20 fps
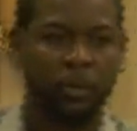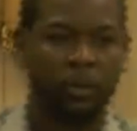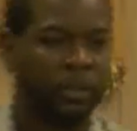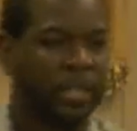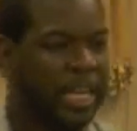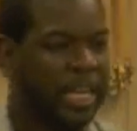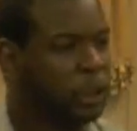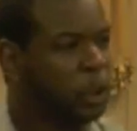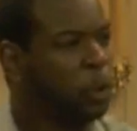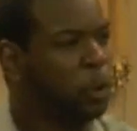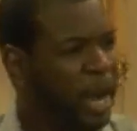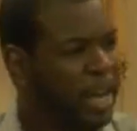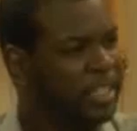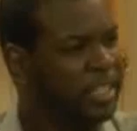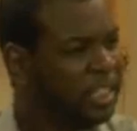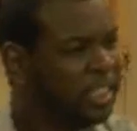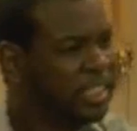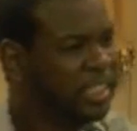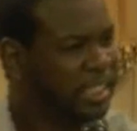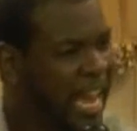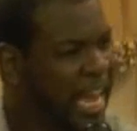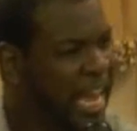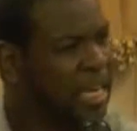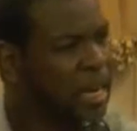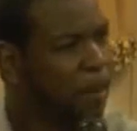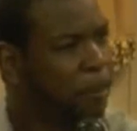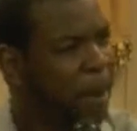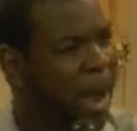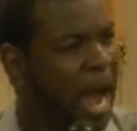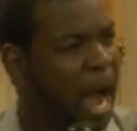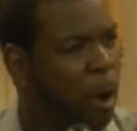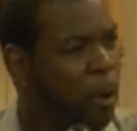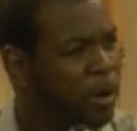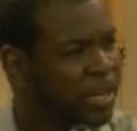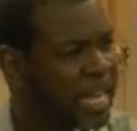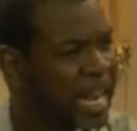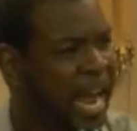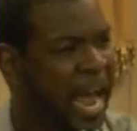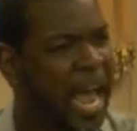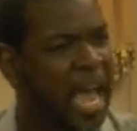That you understand the power
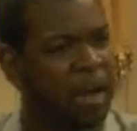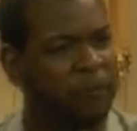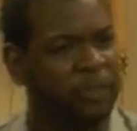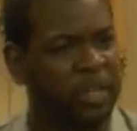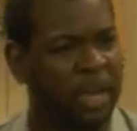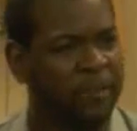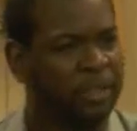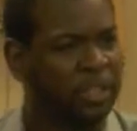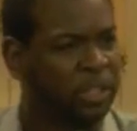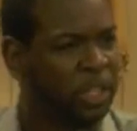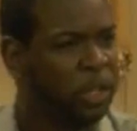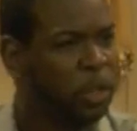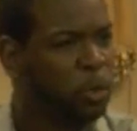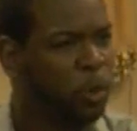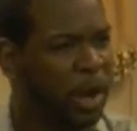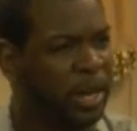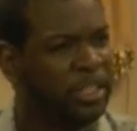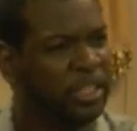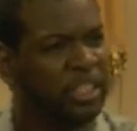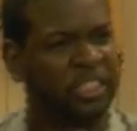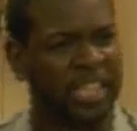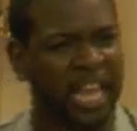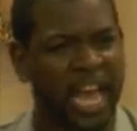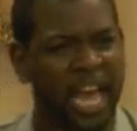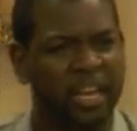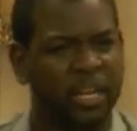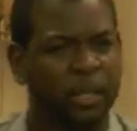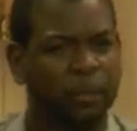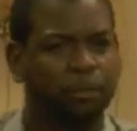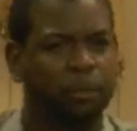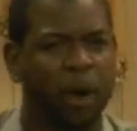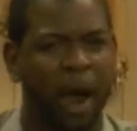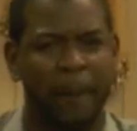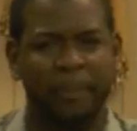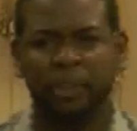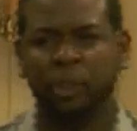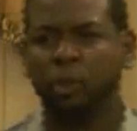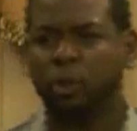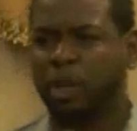that I have given to you. Understand this promise.